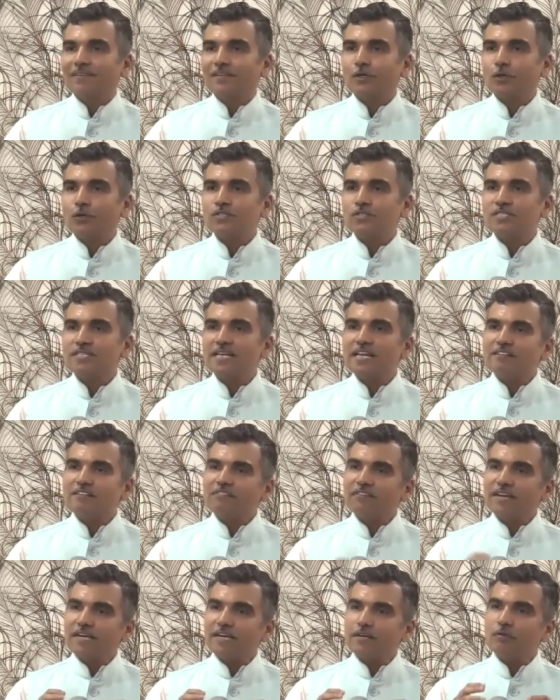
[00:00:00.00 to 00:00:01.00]
You know,
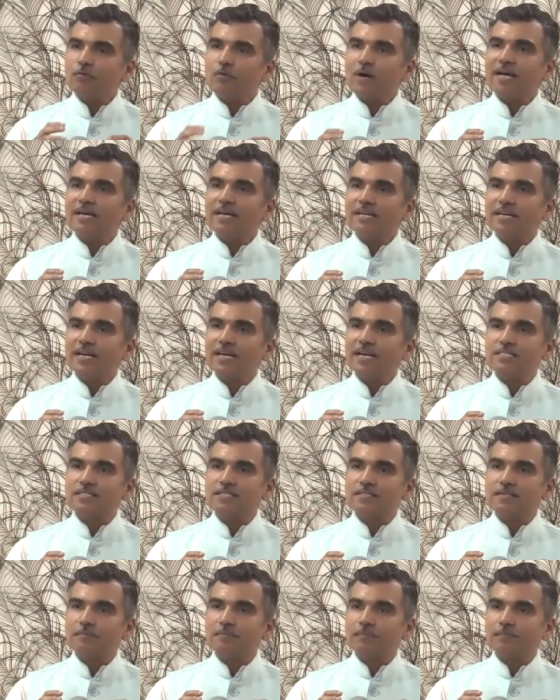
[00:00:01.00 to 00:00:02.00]
self-inquiry,
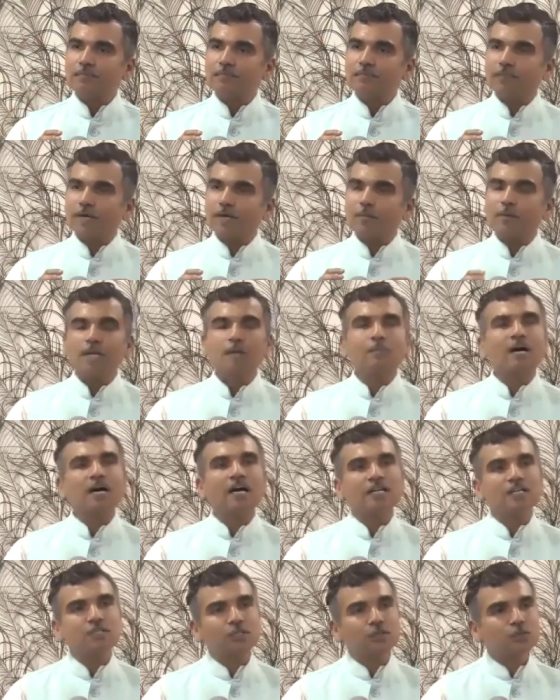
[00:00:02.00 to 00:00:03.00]
as Ramana
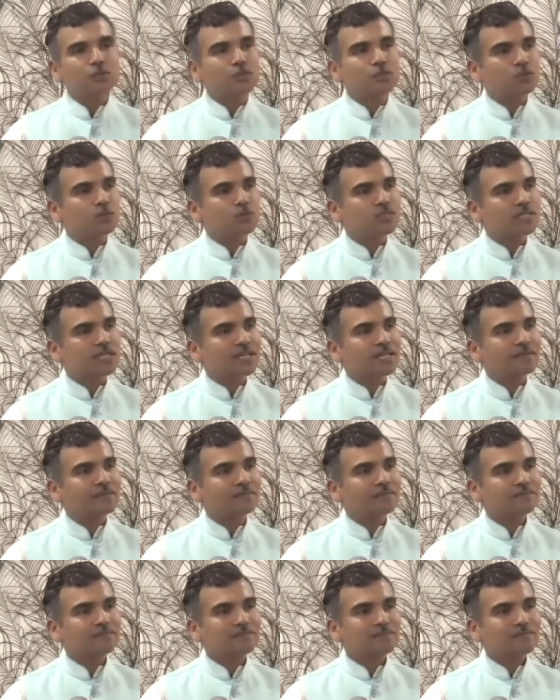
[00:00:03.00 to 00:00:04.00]
Maharishi used to say,
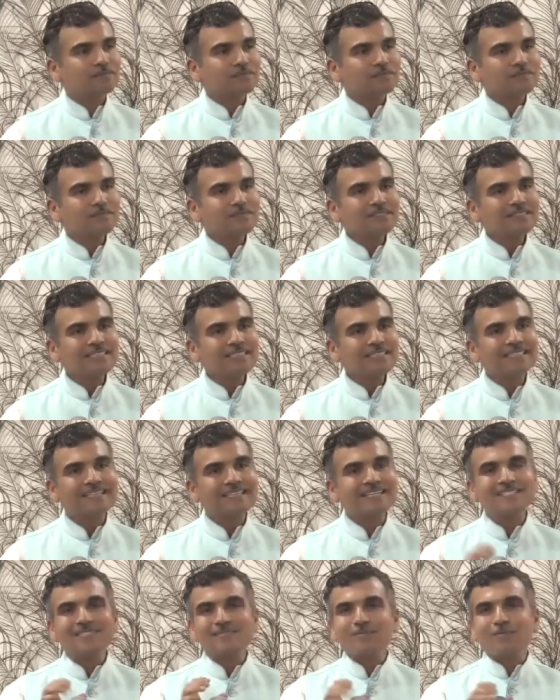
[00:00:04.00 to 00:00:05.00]

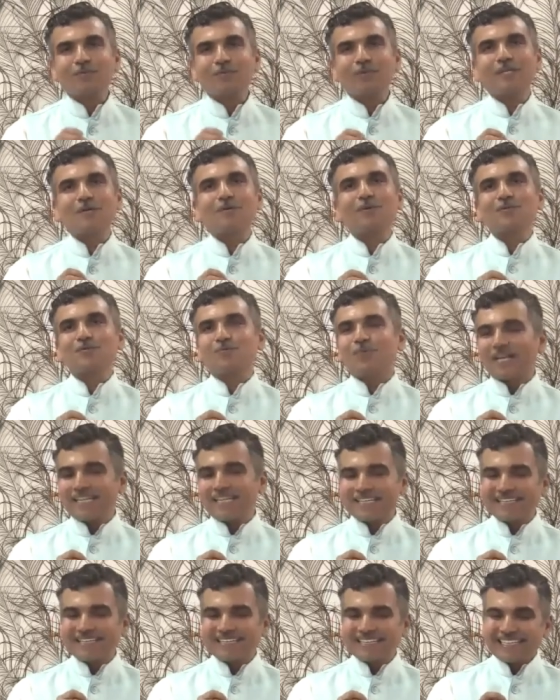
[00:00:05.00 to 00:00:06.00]
there was
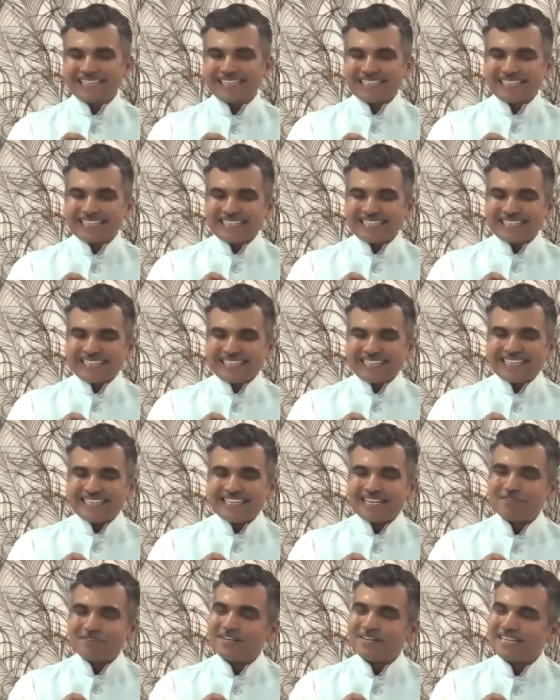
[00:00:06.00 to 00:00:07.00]
one
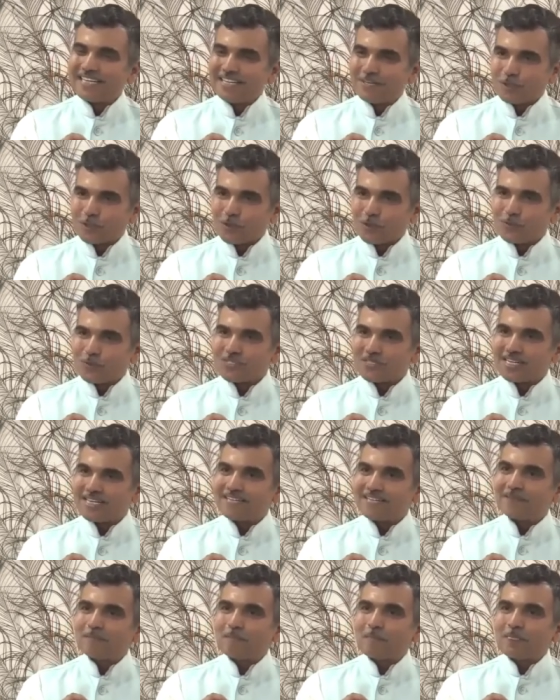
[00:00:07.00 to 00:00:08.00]
devotee, you know, who
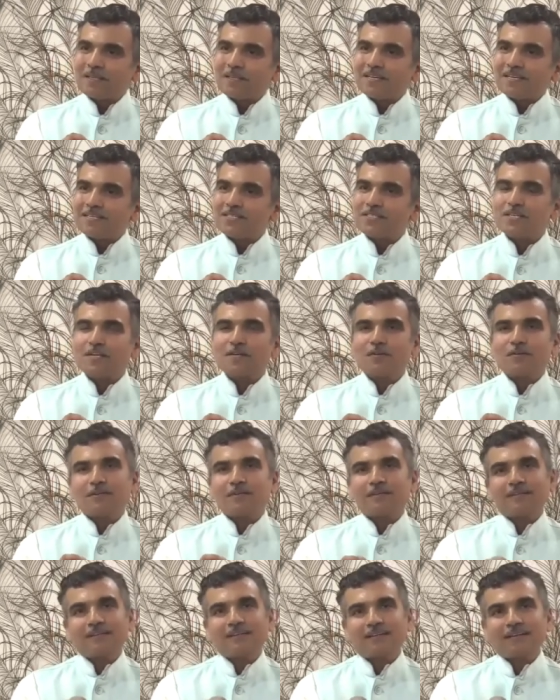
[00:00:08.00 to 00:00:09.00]
said, sir,
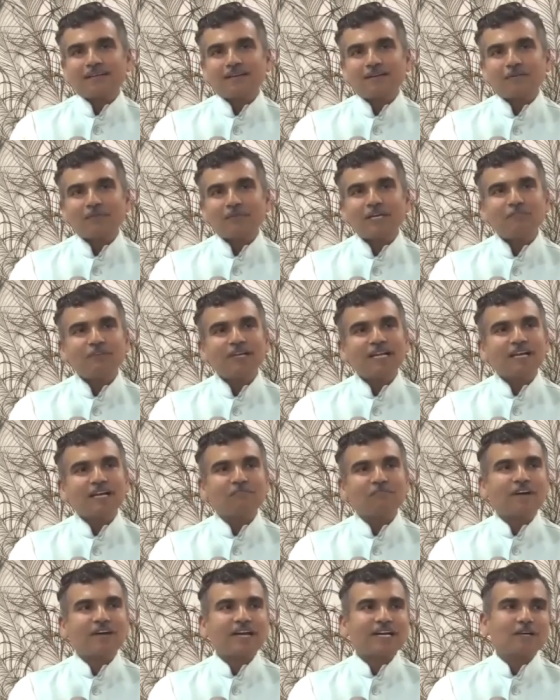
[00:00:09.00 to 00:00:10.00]
when will I
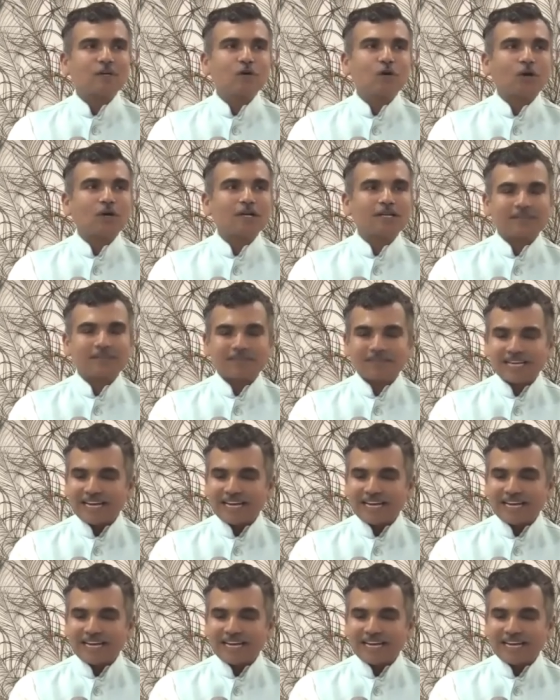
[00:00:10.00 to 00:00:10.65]
find God?